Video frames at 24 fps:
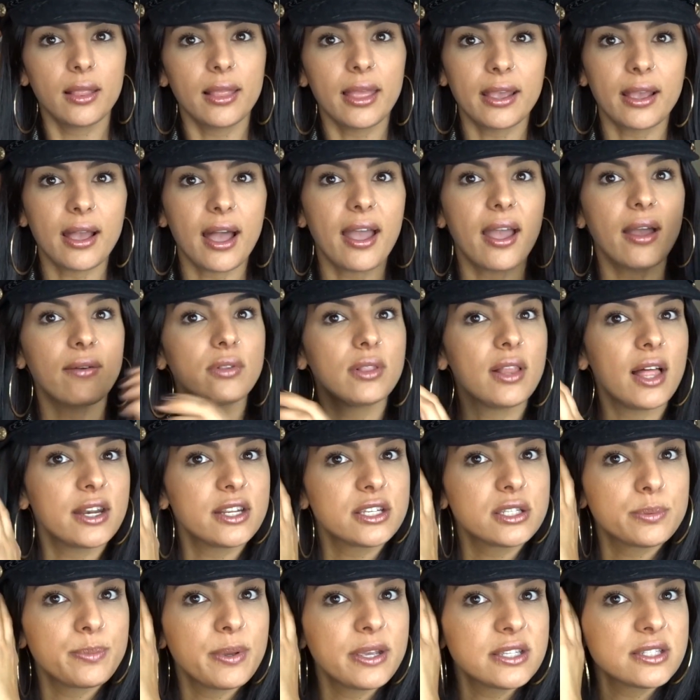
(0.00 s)
Like, I have a lot
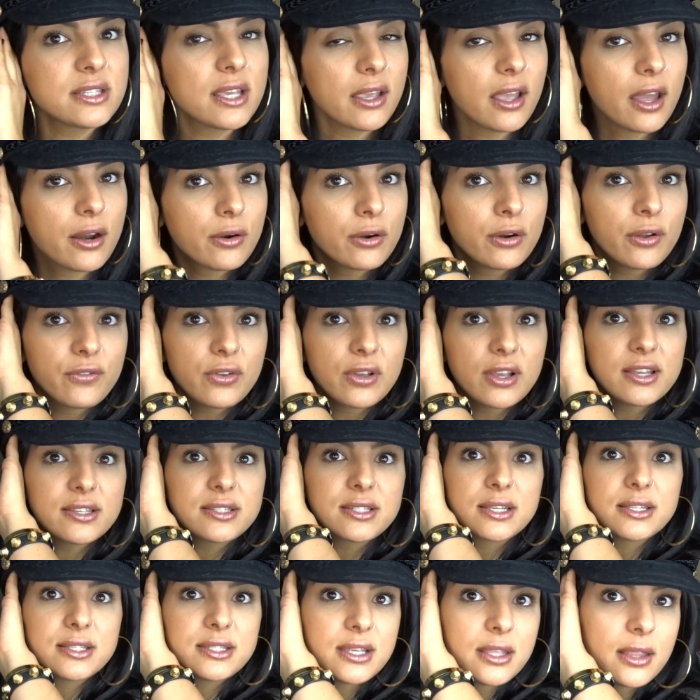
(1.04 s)
of space. Like, I don't know if you
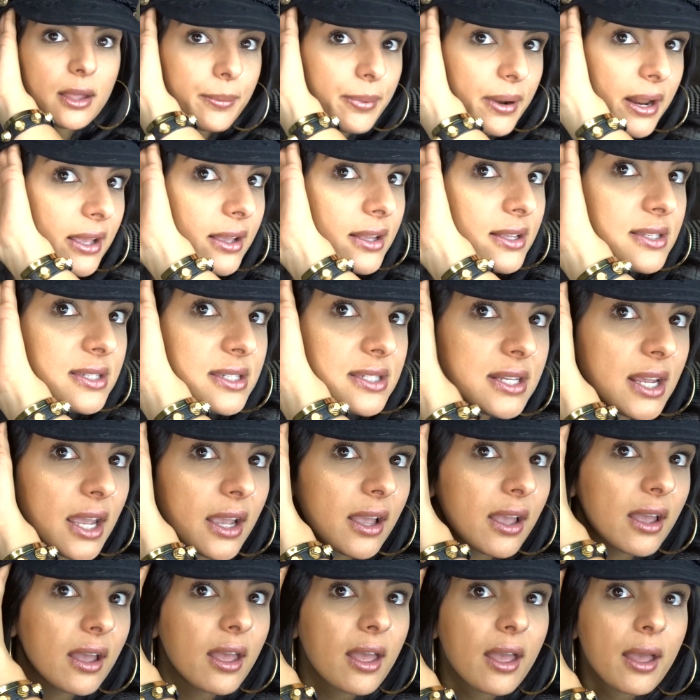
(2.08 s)
guys could see that, but I could
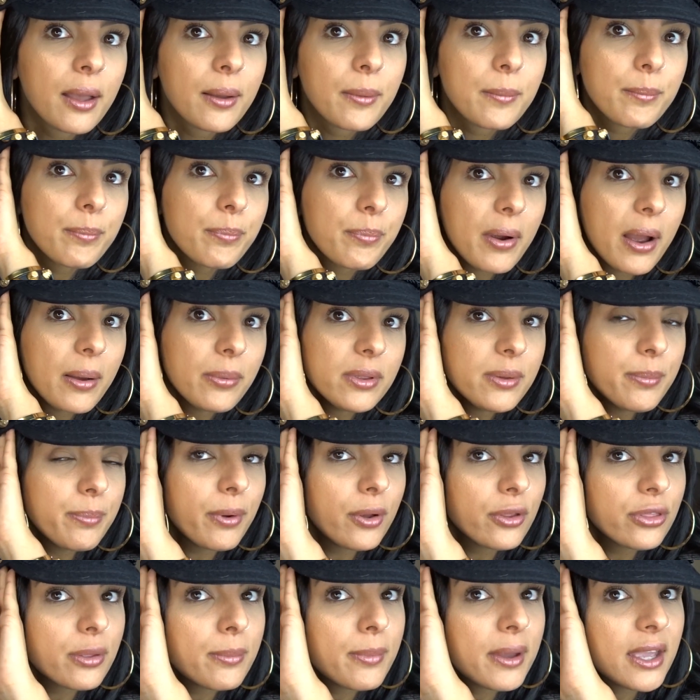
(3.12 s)
stick probably
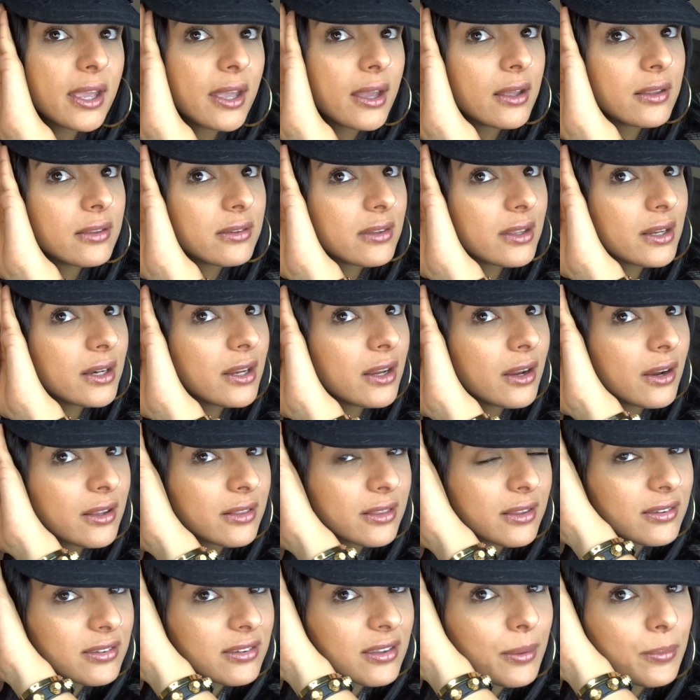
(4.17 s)
both of my hands in here
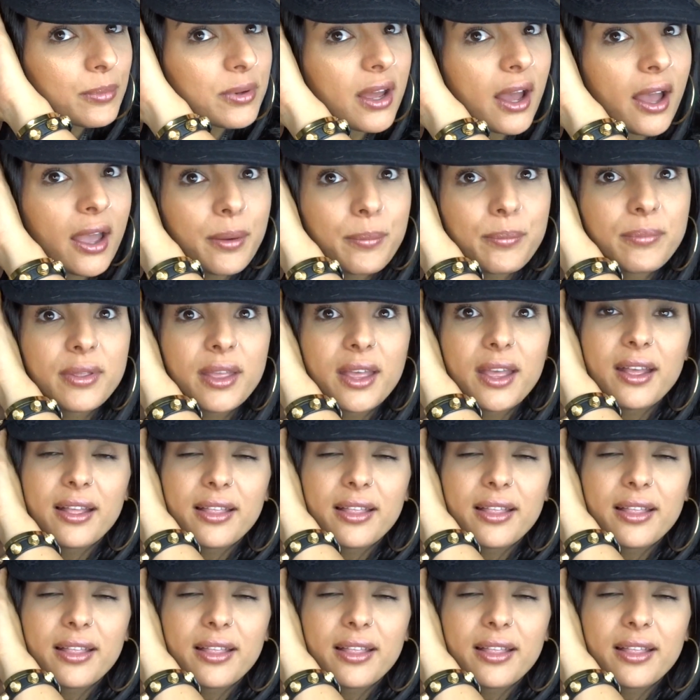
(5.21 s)
at the same time.